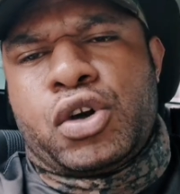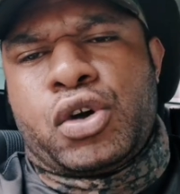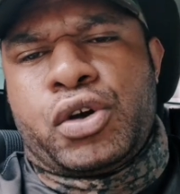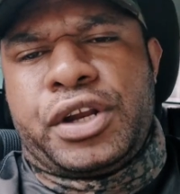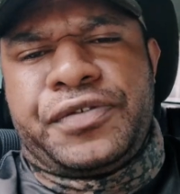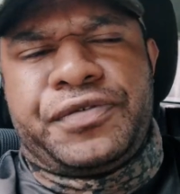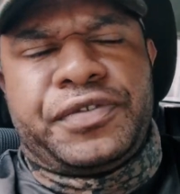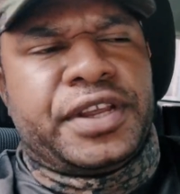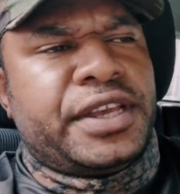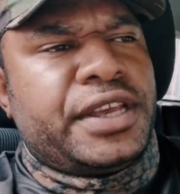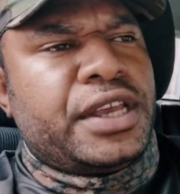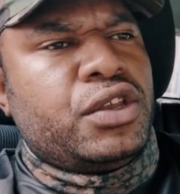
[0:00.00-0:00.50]
good
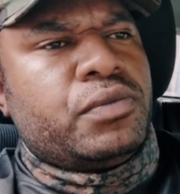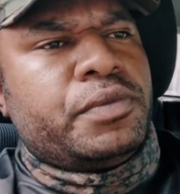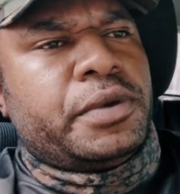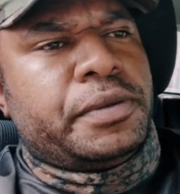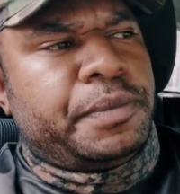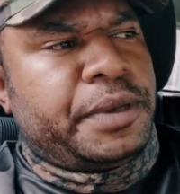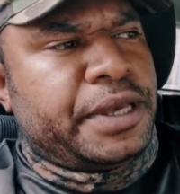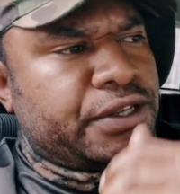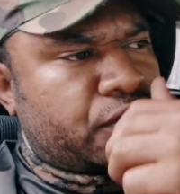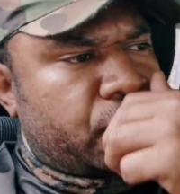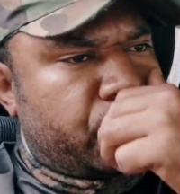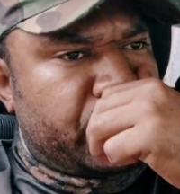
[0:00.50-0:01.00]
evening,
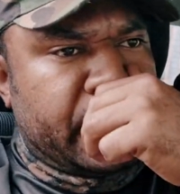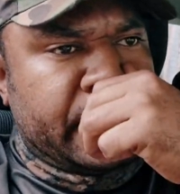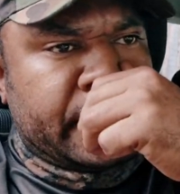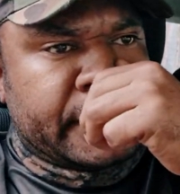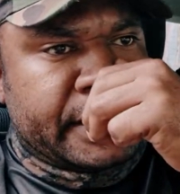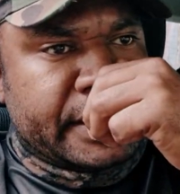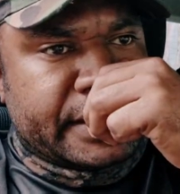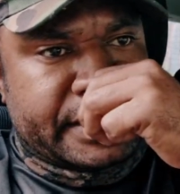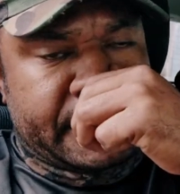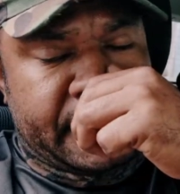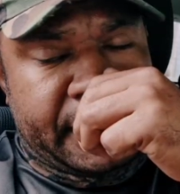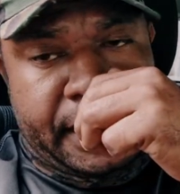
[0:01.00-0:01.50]
human beings of the
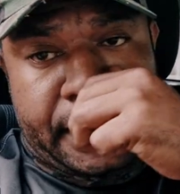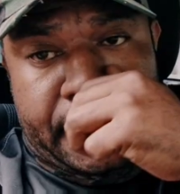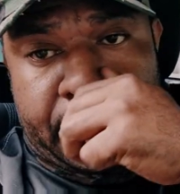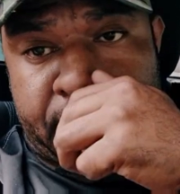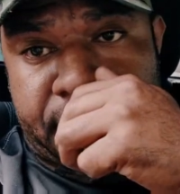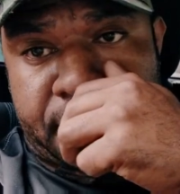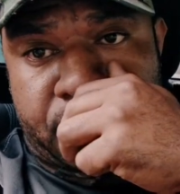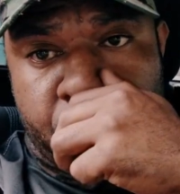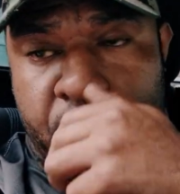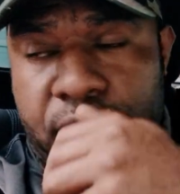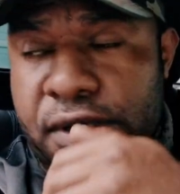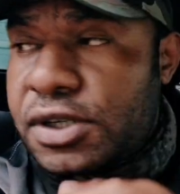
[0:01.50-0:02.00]
internet. I
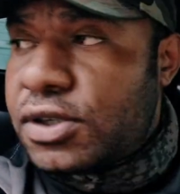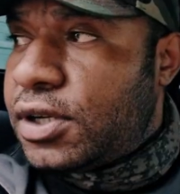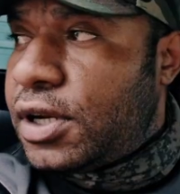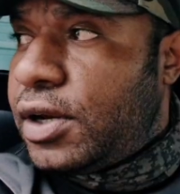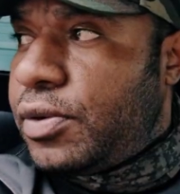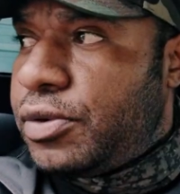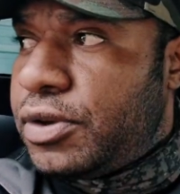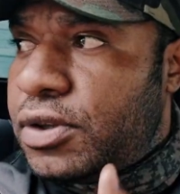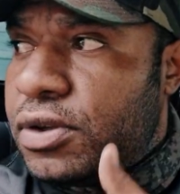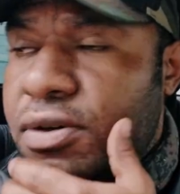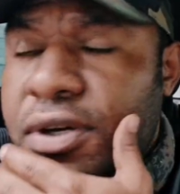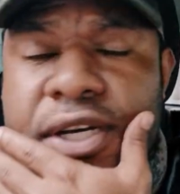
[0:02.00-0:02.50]
just want to
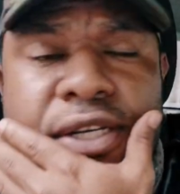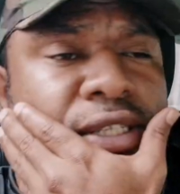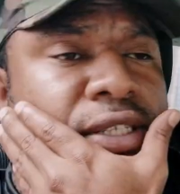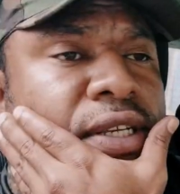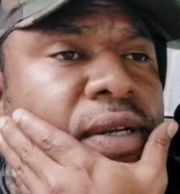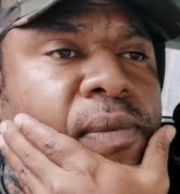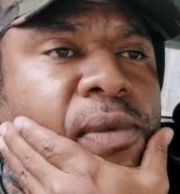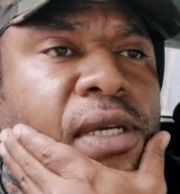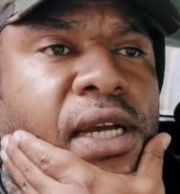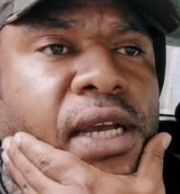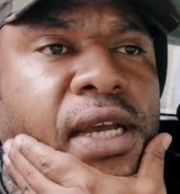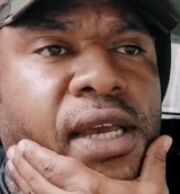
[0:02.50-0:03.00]
share with you guys
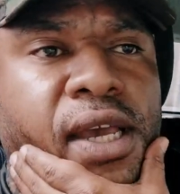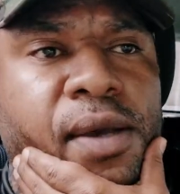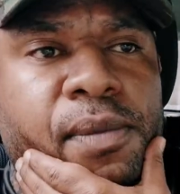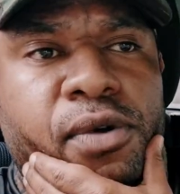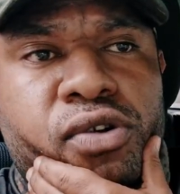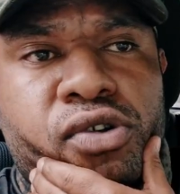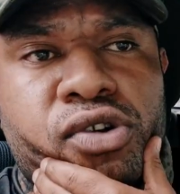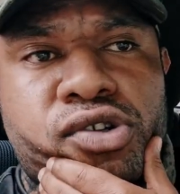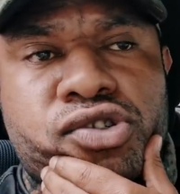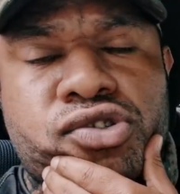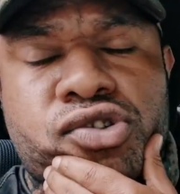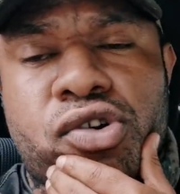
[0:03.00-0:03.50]
something I came
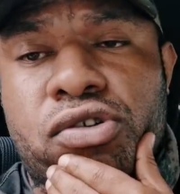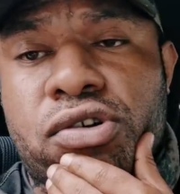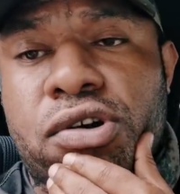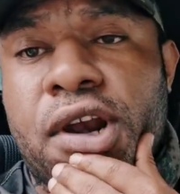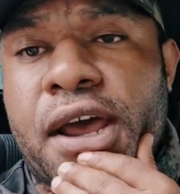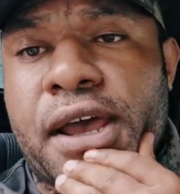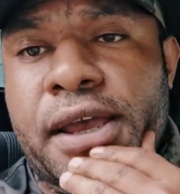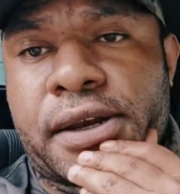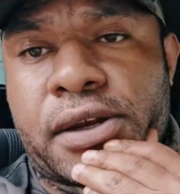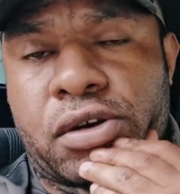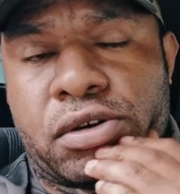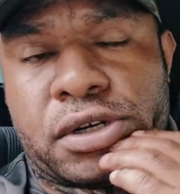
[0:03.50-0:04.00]
across
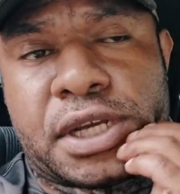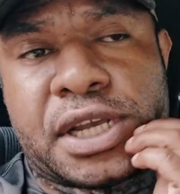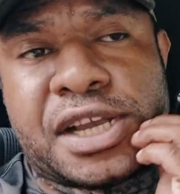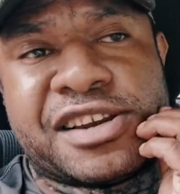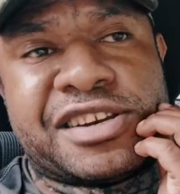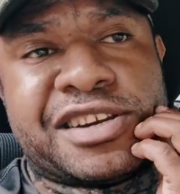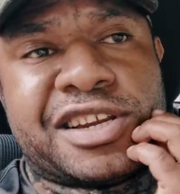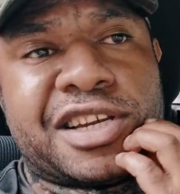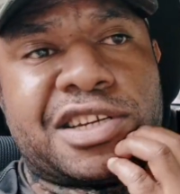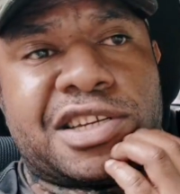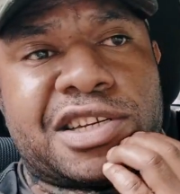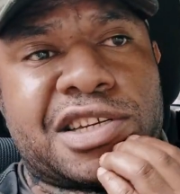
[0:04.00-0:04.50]
online on the
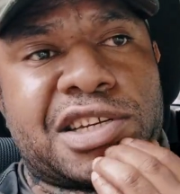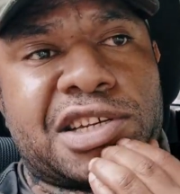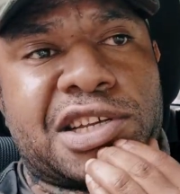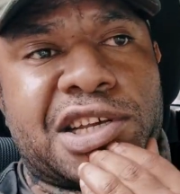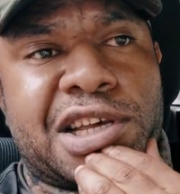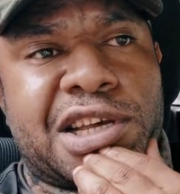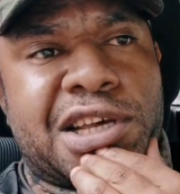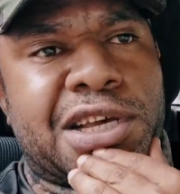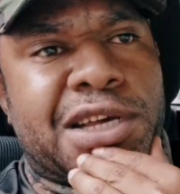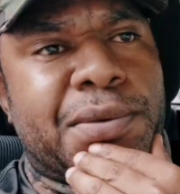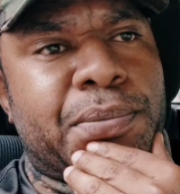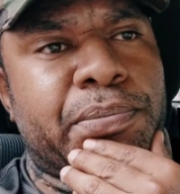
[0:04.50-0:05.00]
internet.
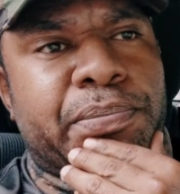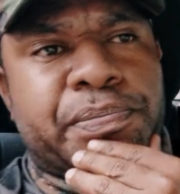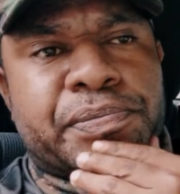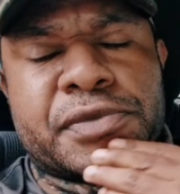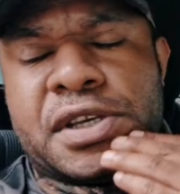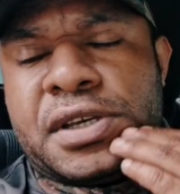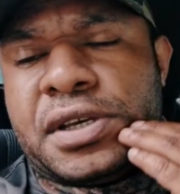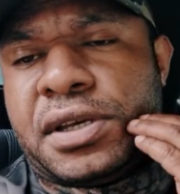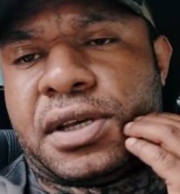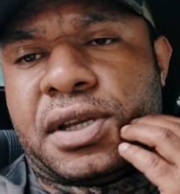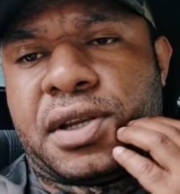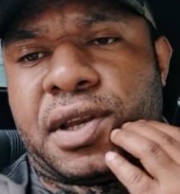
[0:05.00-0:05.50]

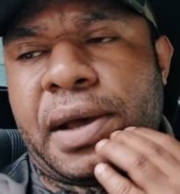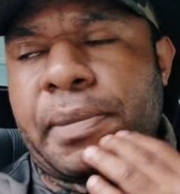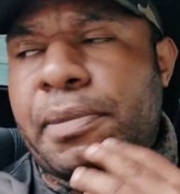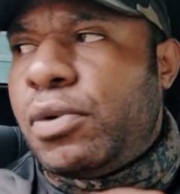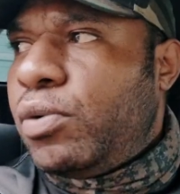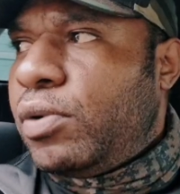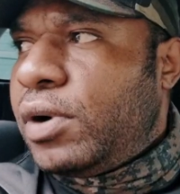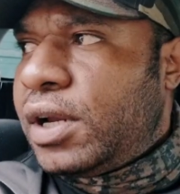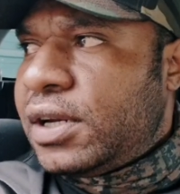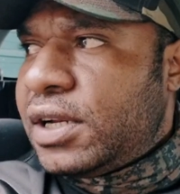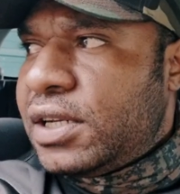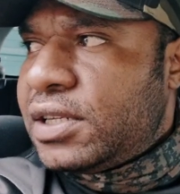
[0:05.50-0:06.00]
Number
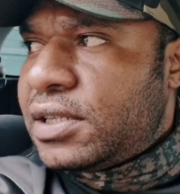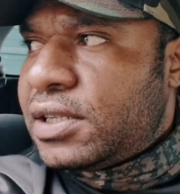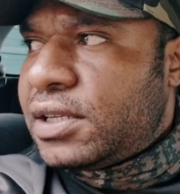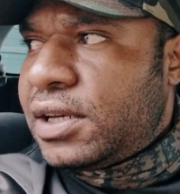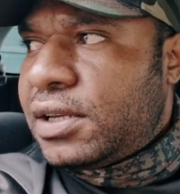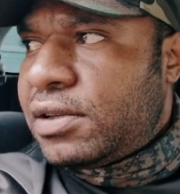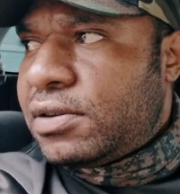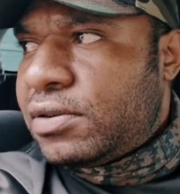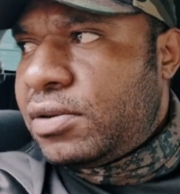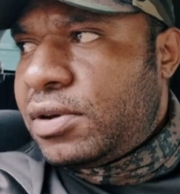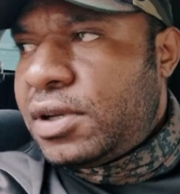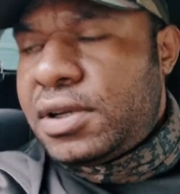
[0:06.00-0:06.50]
one, I'll just
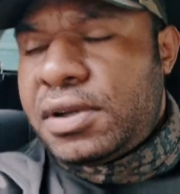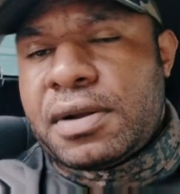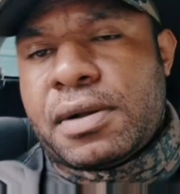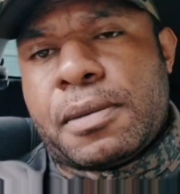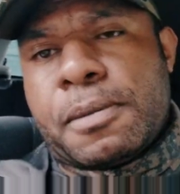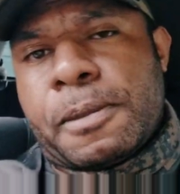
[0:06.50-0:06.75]
get to it.